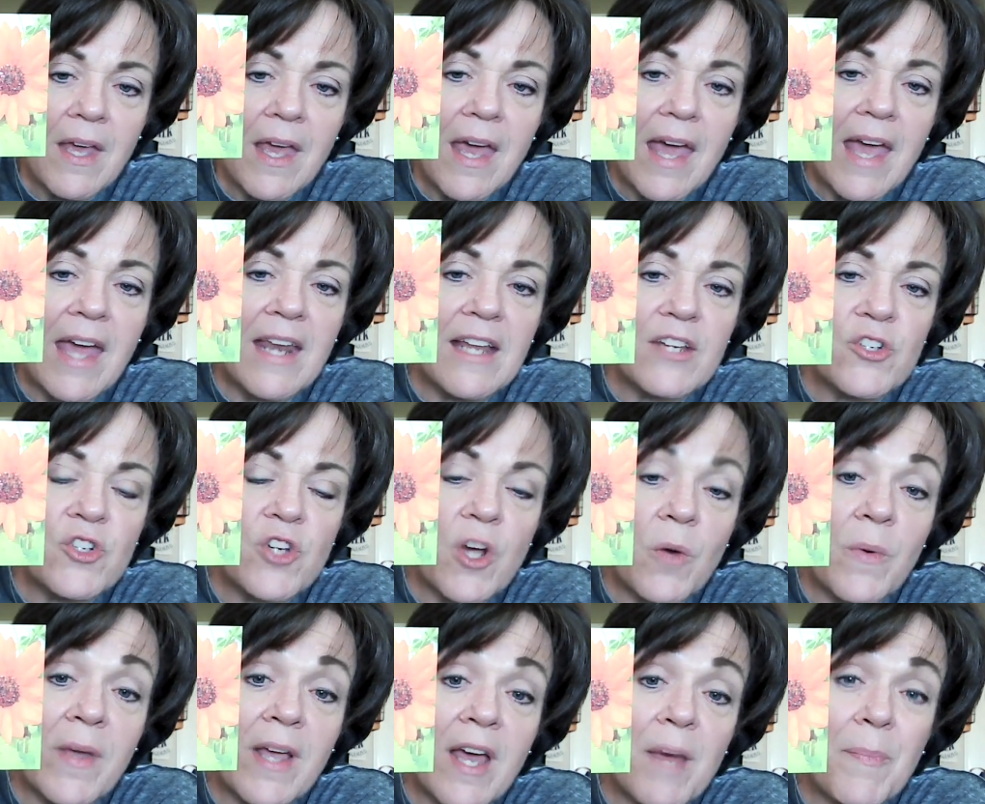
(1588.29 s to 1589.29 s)
And it's
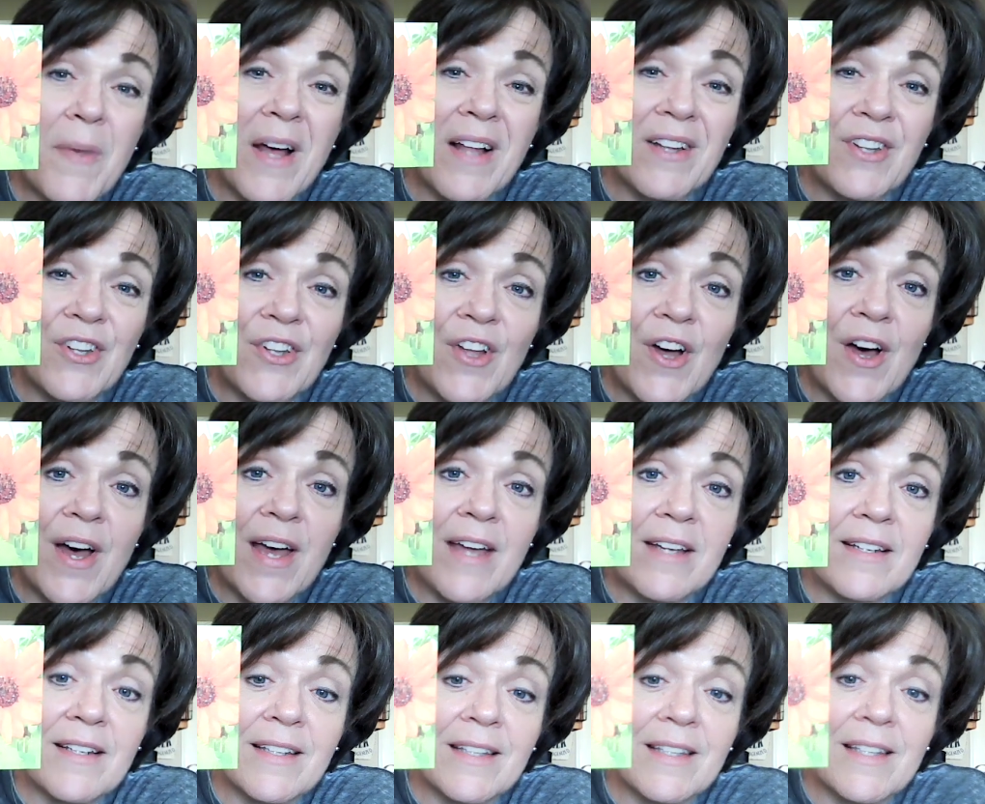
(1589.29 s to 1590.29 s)
showing up a lot
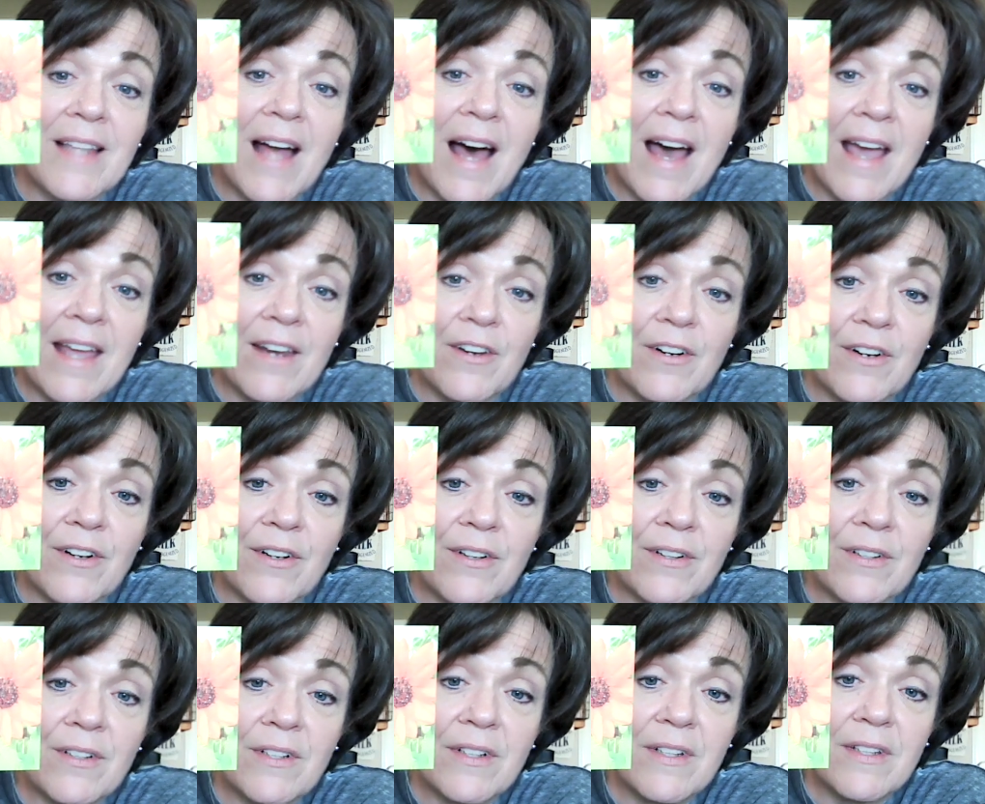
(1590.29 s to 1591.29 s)
lighter
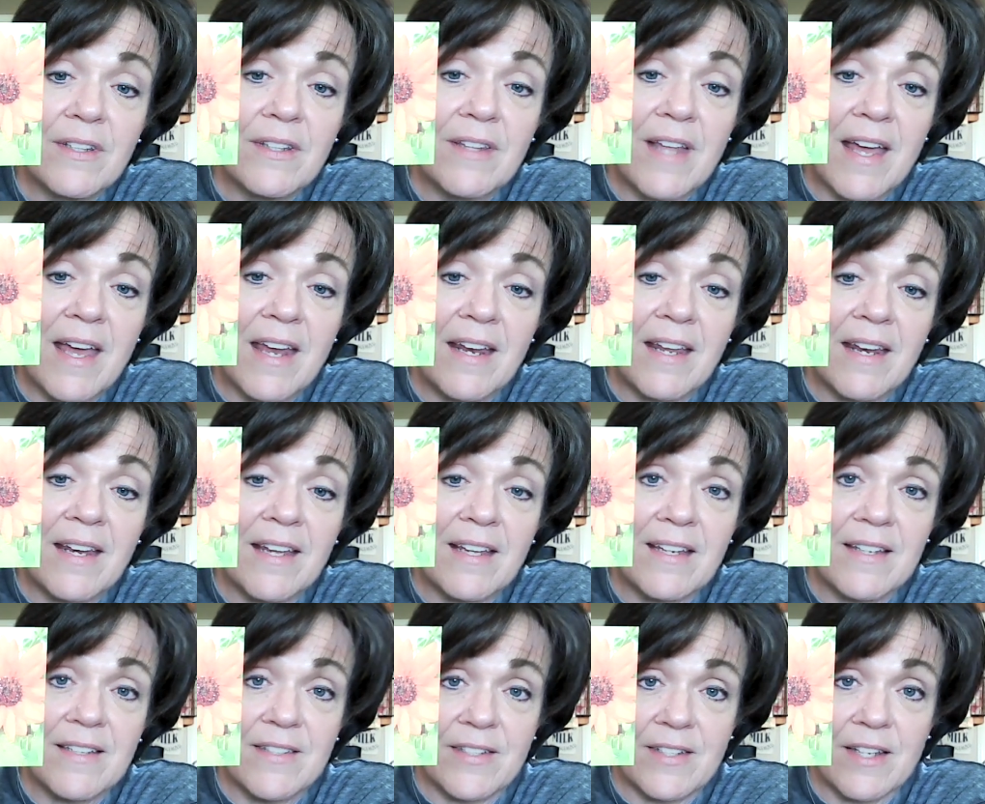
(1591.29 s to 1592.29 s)
than it
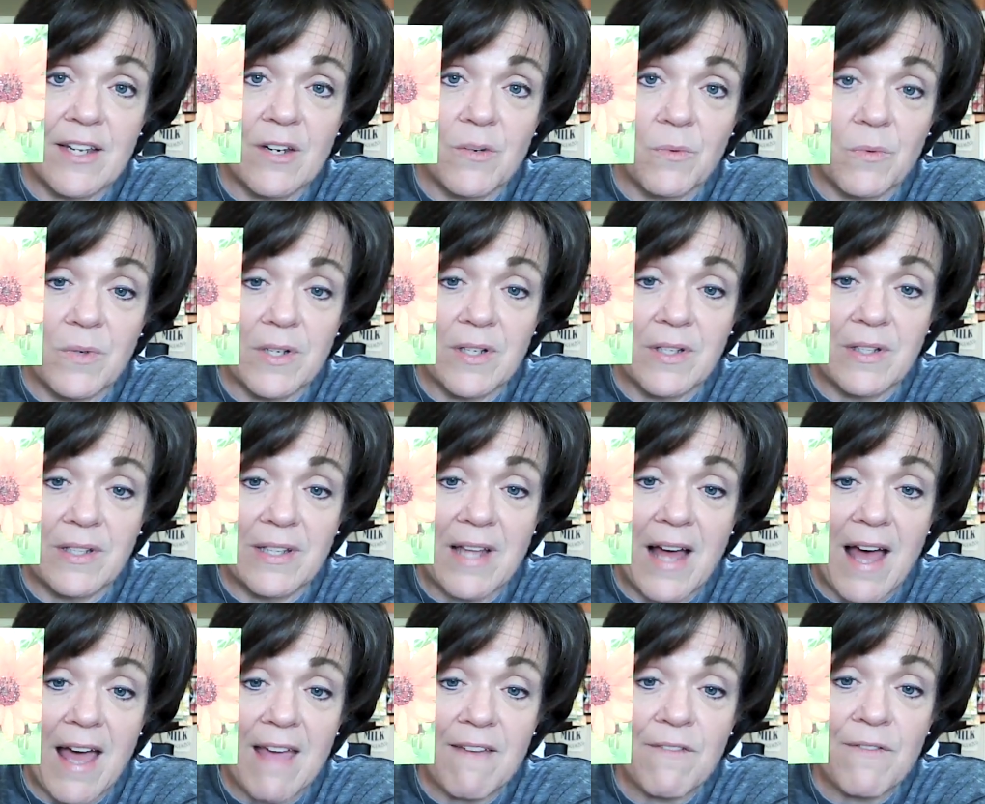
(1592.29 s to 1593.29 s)
is in real
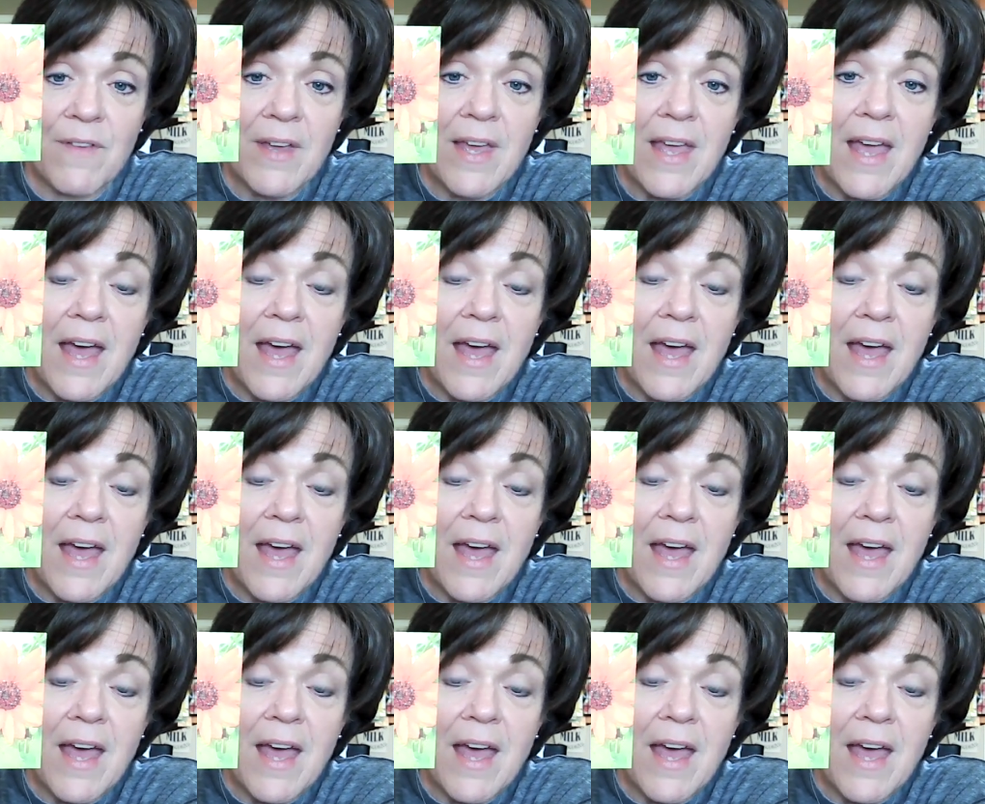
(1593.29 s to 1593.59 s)
life.